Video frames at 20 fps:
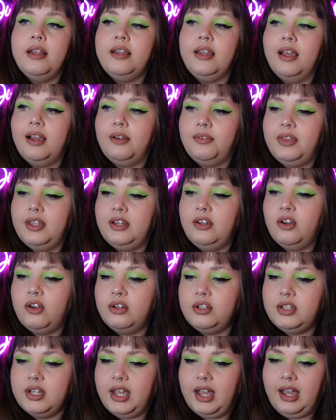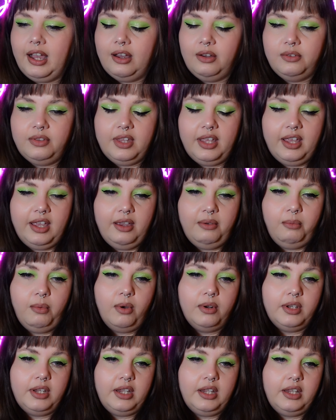now, they're not out there
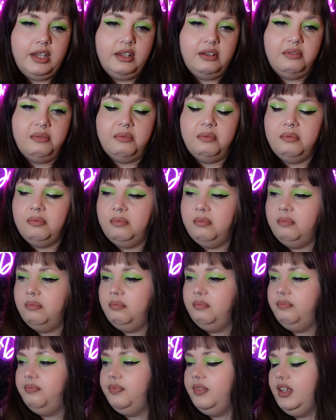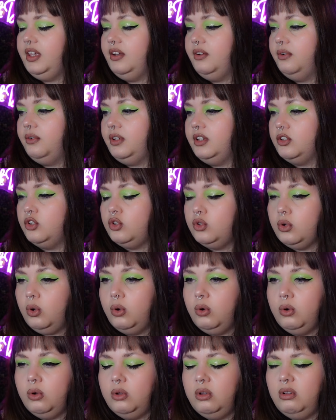wanting, you know, your
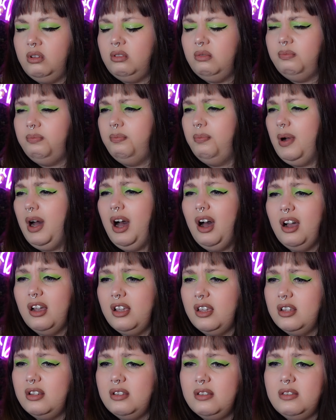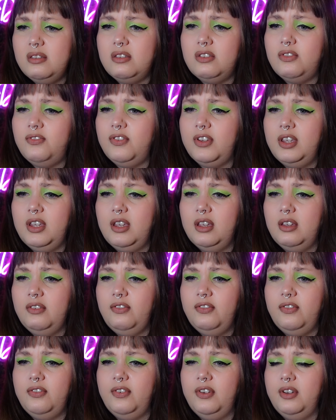soul, bargains for,
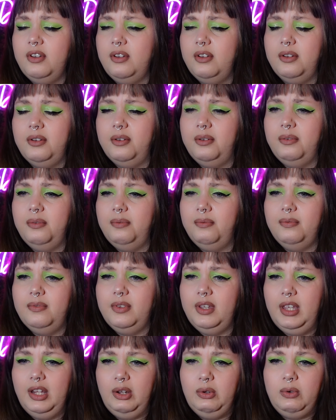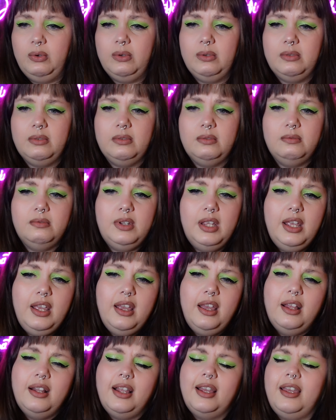for you know,
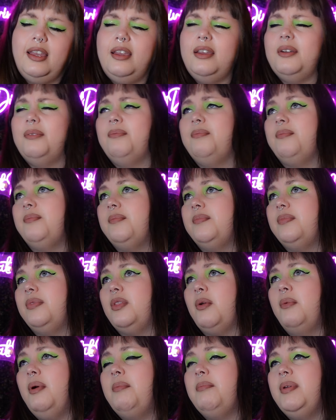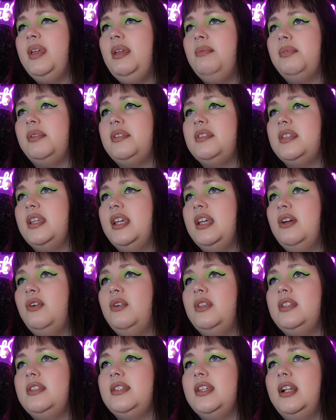like when people say, oh,
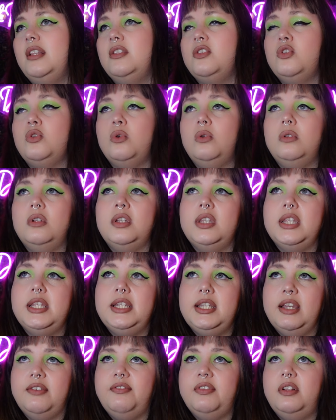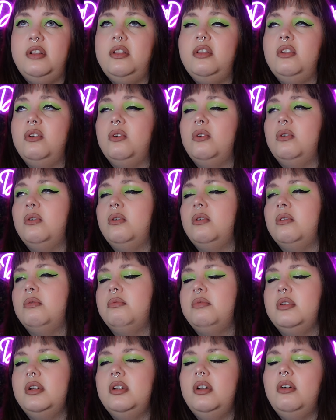they sell the soul to the devil or
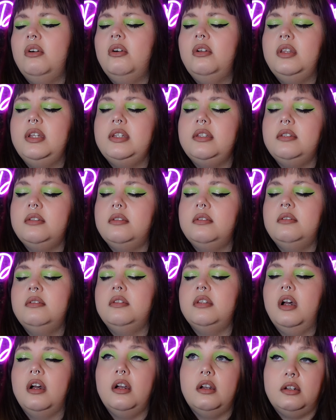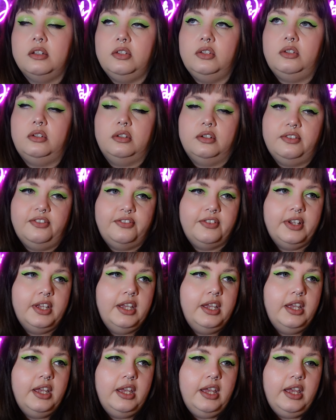all this dark stuff.
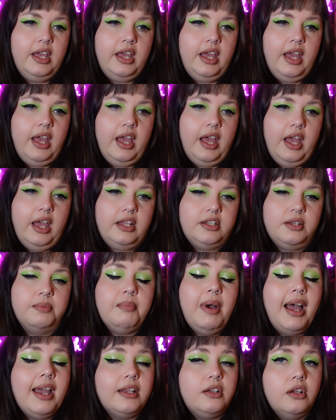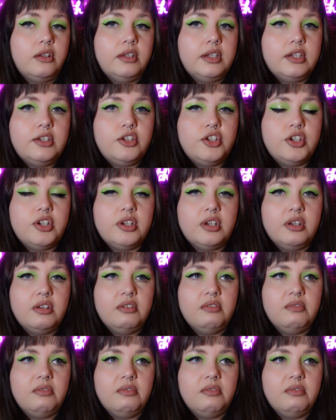To my knowledge,